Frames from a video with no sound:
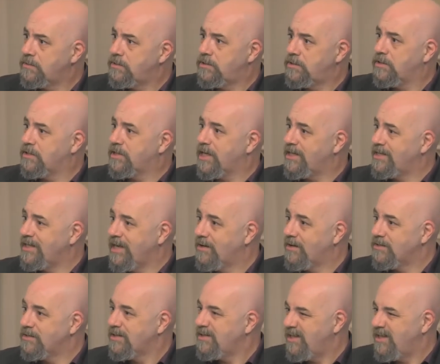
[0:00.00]
Took it in the
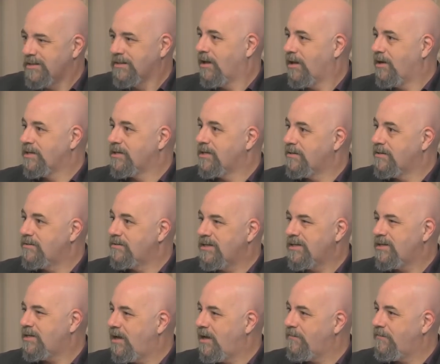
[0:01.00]
house. Didn't like it.
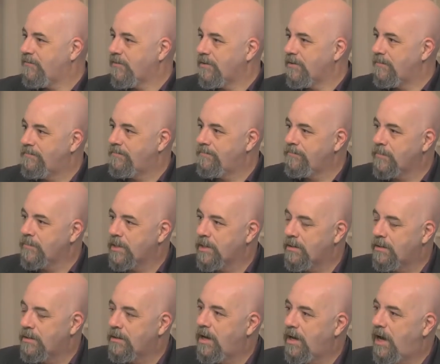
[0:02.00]
Didn't care for it.
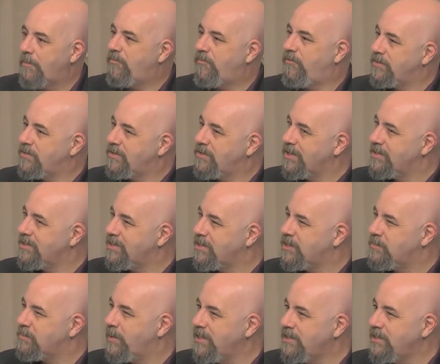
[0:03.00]
I prefer dirty
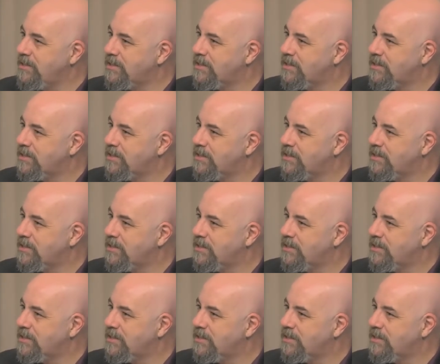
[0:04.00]
speed.